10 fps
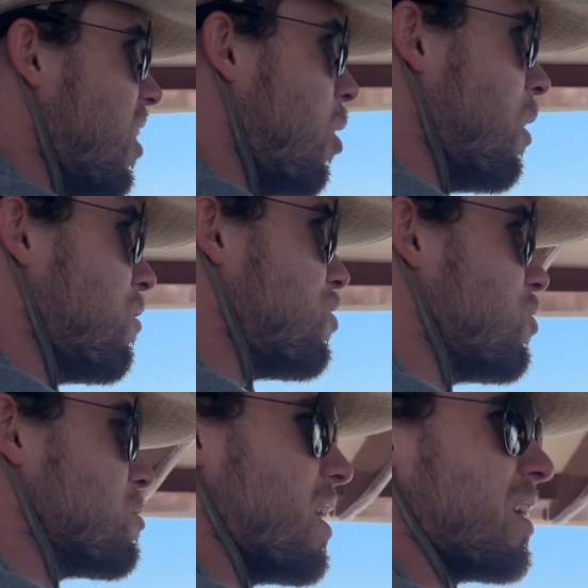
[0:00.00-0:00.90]
All we have to do
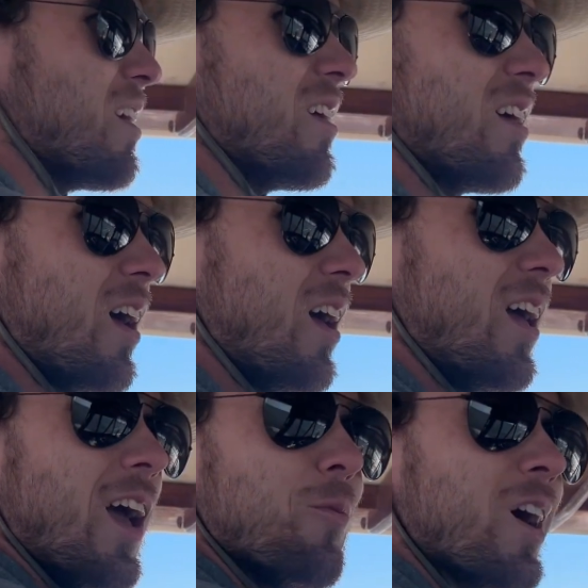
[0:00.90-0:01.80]
is make it.
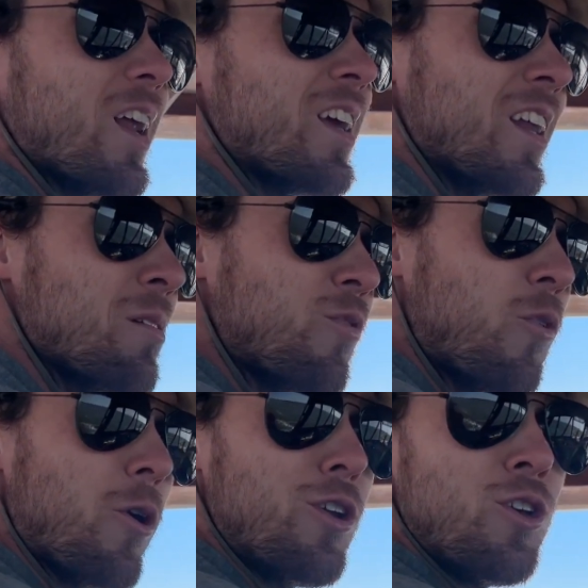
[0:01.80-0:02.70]
And we got to get in
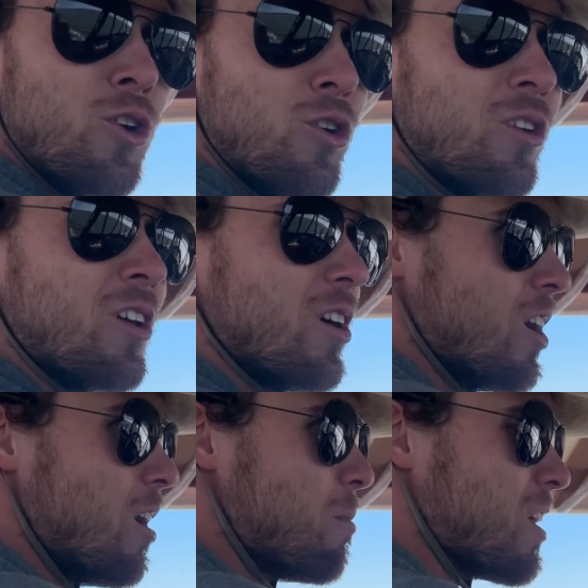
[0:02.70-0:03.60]
before noon,
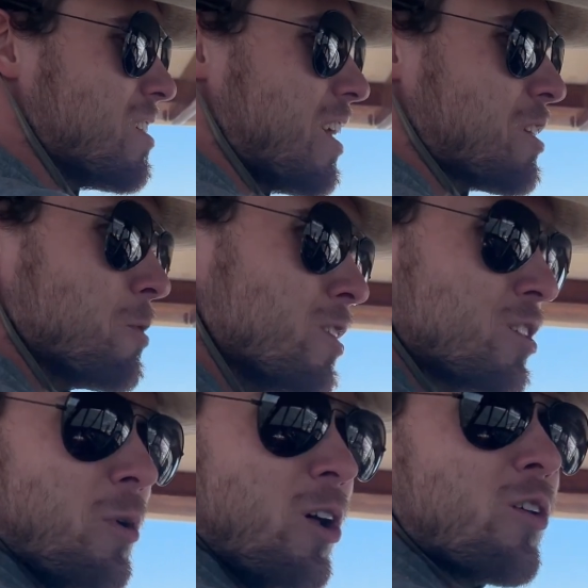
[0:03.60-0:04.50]
because that's when the
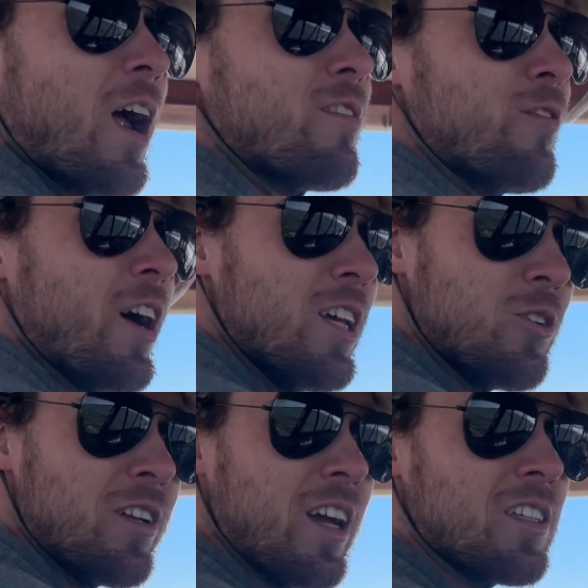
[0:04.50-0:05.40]
small craft
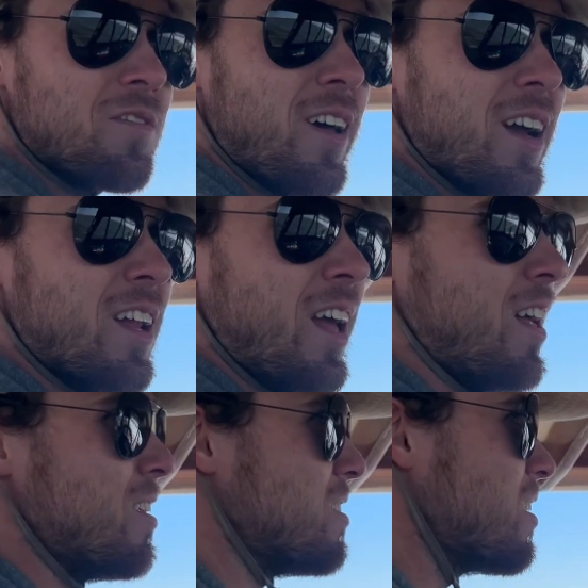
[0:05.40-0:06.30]
advisory takes effect,
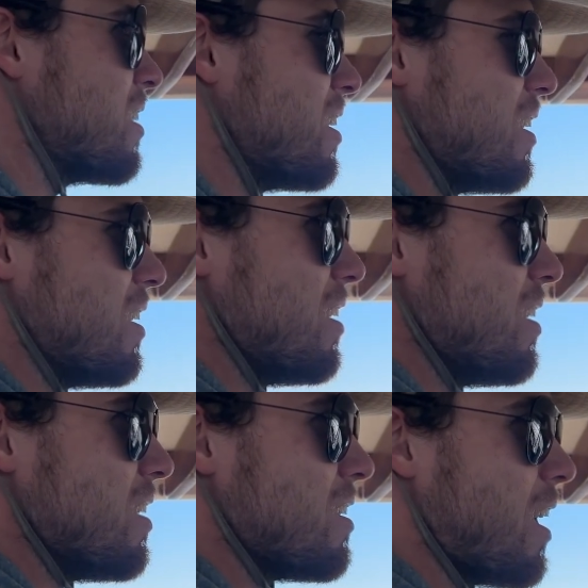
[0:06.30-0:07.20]
and
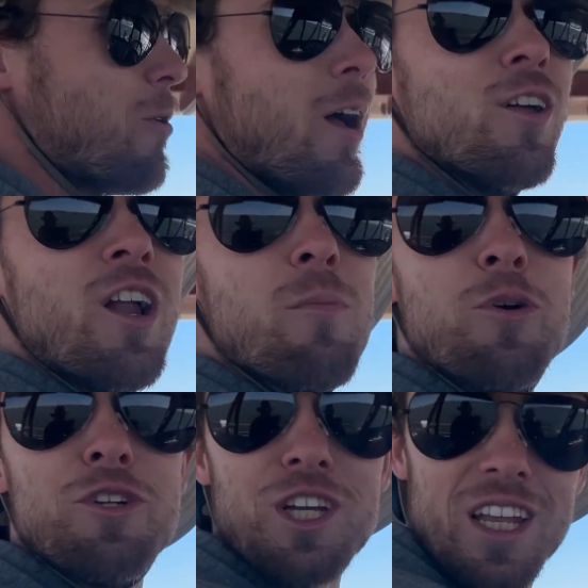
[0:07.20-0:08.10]
I'd rather not
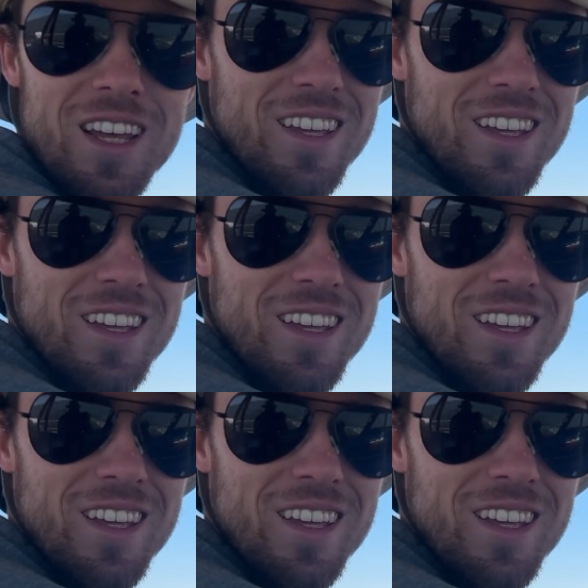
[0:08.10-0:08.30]
push it.